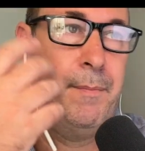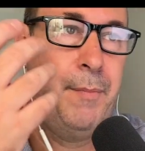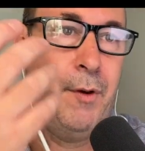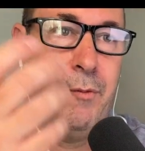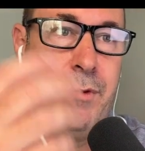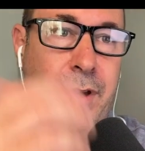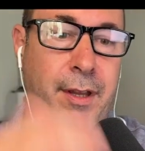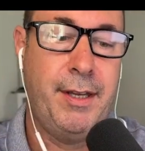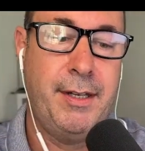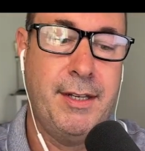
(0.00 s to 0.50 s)

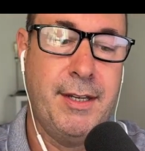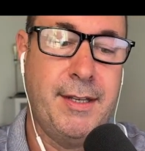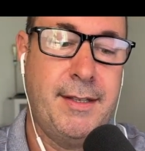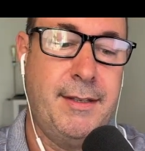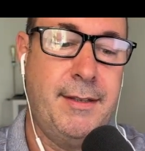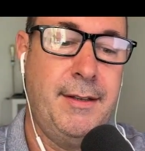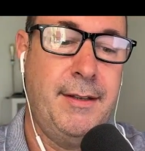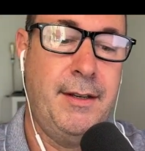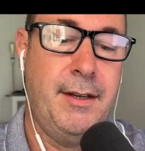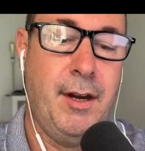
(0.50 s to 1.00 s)
but really
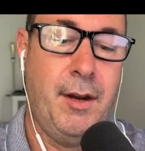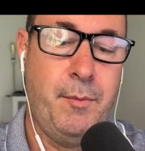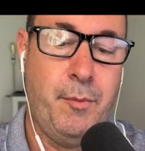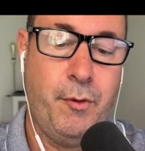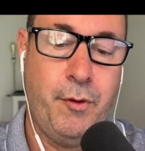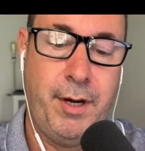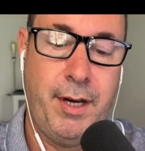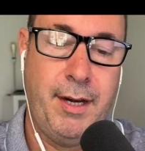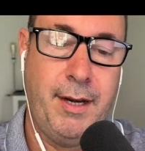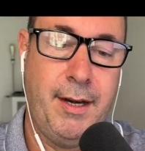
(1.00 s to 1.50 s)
just,
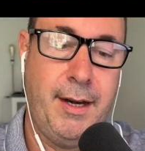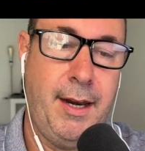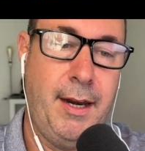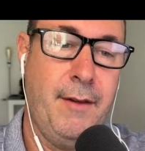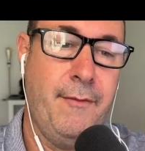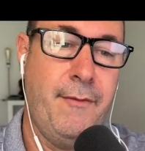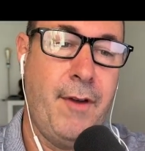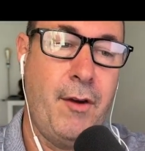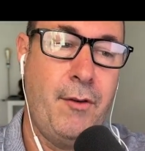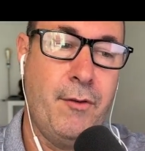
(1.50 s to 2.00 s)
put in
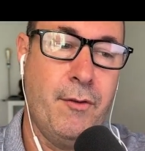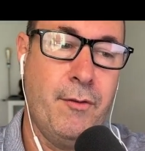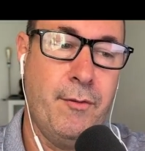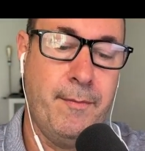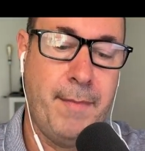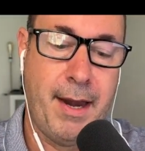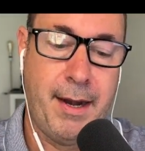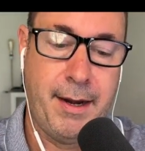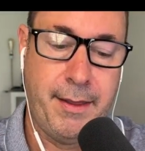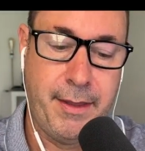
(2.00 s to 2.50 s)
a
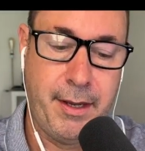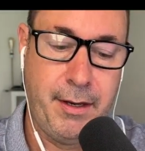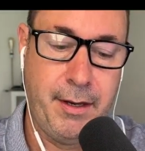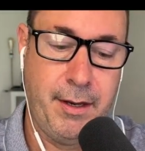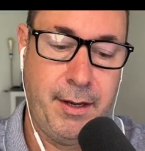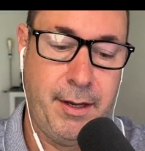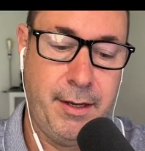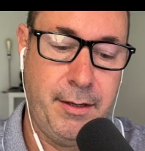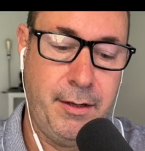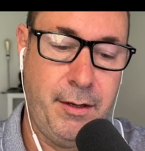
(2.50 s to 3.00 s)
vocal manner that
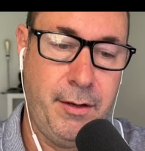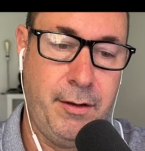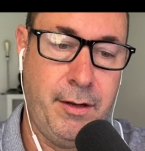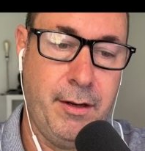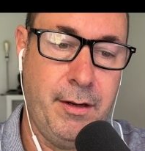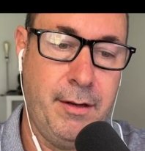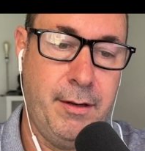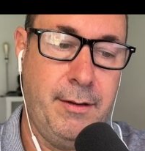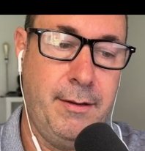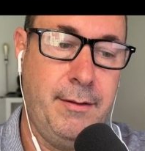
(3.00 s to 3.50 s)
you
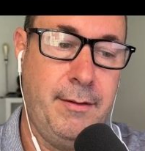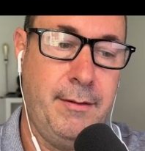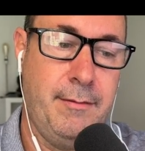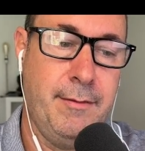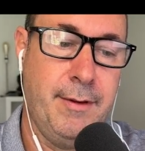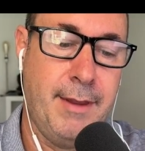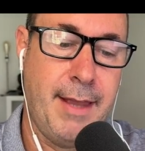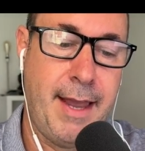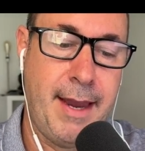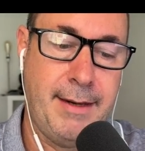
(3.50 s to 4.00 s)
can
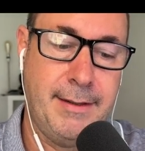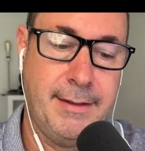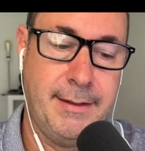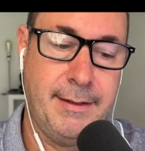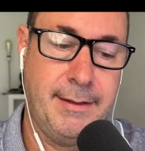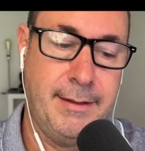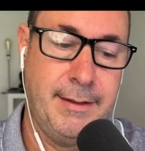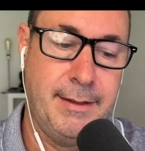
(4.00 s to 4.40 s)
relate,